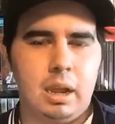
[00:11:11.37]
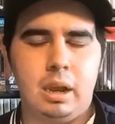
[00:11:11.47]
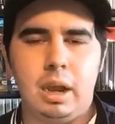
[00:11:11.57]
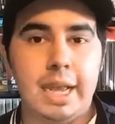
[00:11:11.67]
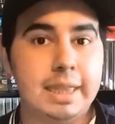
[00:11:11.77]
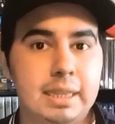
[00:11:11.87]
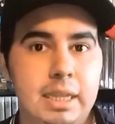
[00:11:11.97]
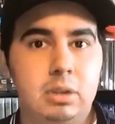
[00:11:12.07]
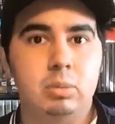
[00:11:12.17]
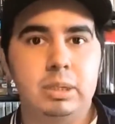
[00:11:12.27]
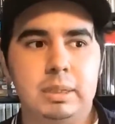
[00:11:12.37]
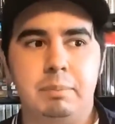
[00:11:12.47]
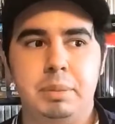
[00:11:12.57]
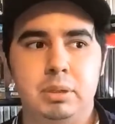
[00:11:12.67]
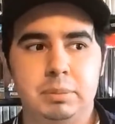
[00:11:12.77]
I think they could really
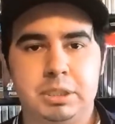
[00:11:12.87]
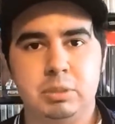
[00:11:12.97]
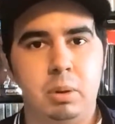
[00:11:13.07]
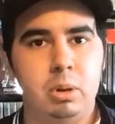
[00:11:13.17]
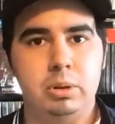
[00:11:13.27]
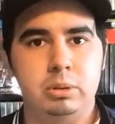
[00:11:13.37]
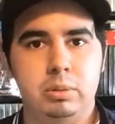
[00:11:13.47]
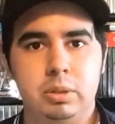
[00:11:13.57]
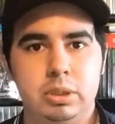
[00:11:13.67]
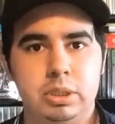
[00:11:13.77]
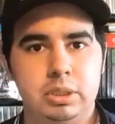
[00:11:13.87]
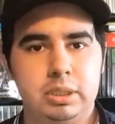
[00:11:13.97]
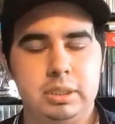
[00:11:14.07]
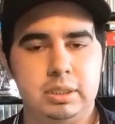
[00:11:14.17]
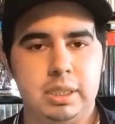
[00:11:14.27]
build up smaller universes
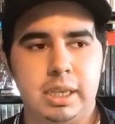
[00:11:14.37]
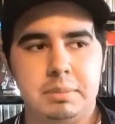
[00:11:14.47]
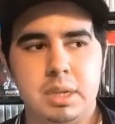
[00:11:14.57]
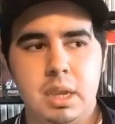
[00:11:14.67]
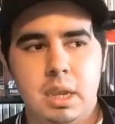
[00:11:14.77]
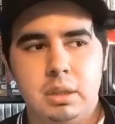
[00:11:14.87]
in these games.